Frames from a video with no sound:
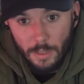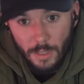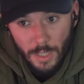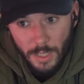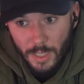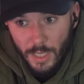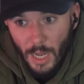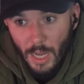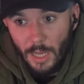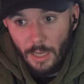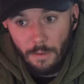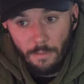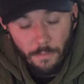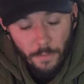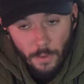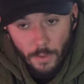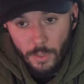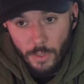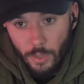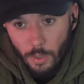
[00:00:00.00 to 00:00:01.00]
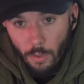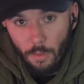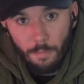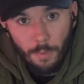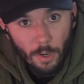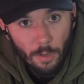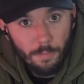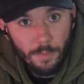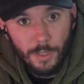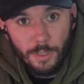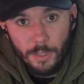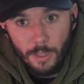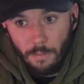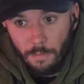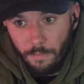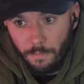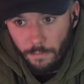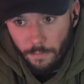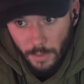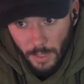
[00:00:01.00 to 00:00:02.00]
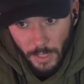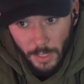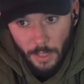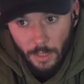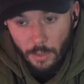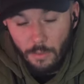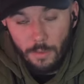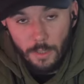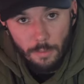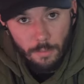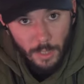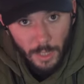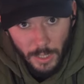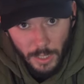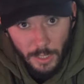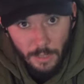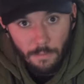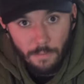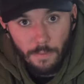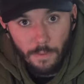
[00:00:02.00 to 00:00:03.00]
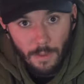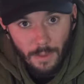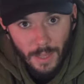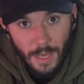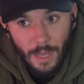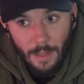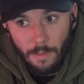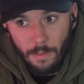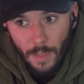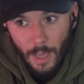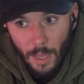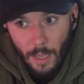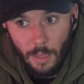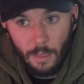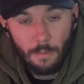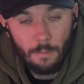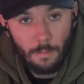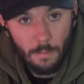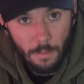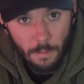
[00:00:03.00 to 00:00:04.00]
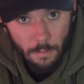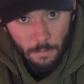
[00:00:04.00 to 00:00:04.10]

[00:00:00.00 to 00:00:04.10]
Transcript: designed for the sole purpose of leading you to believe that they